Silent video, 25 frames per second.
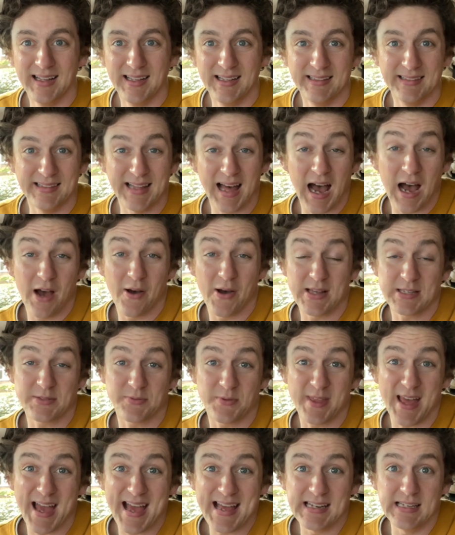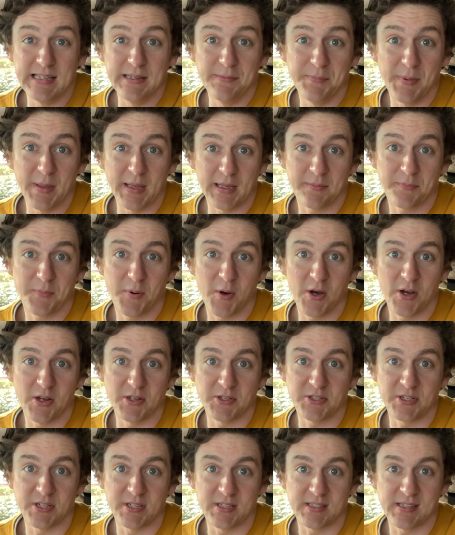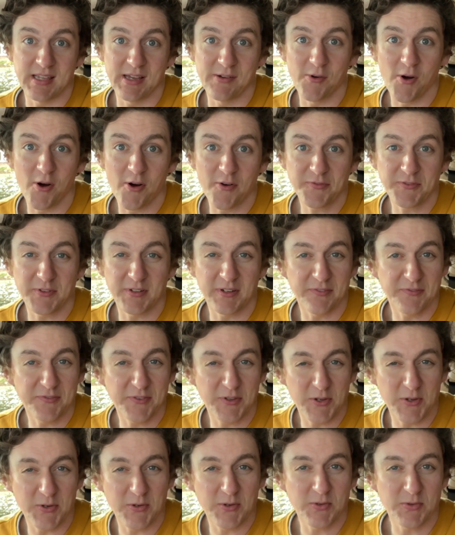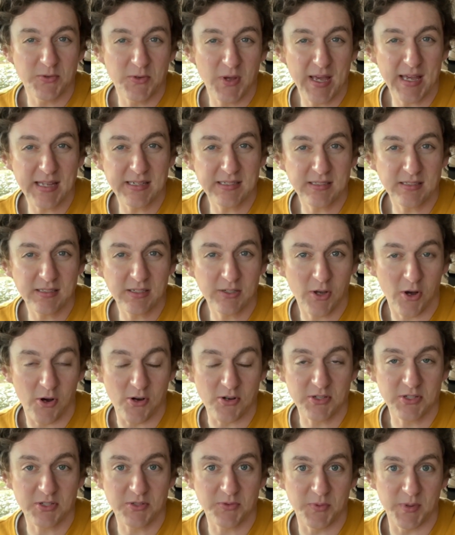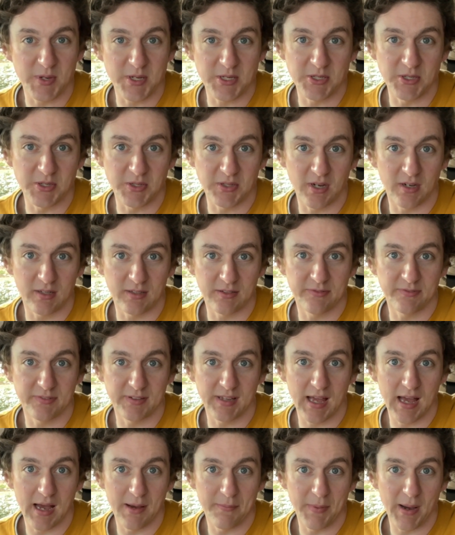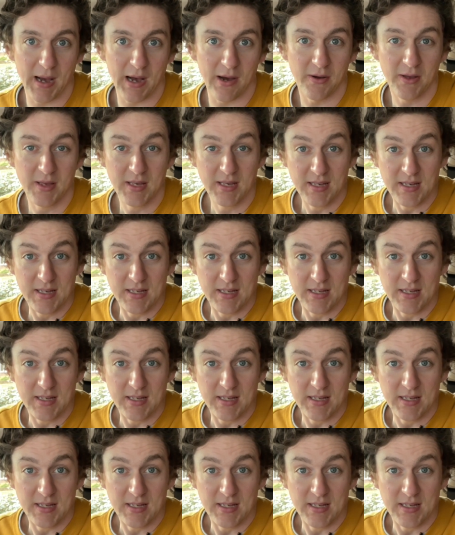Now, as with any big purchase, there are often a few hidden costs which you kind of forget about.